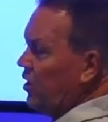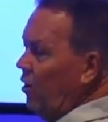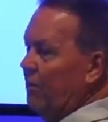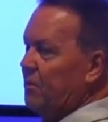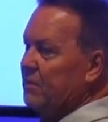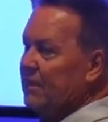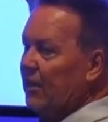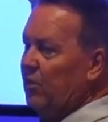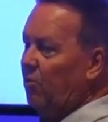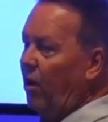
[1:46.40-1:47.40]
everybody say
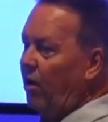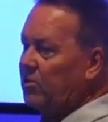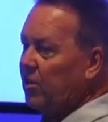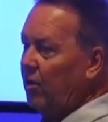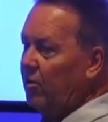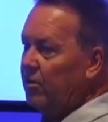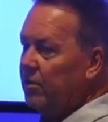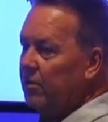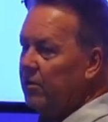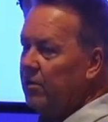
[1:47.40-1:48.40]
you also.
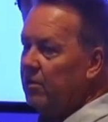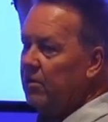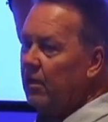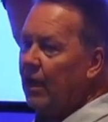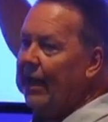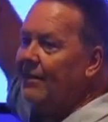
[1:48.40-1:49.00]
I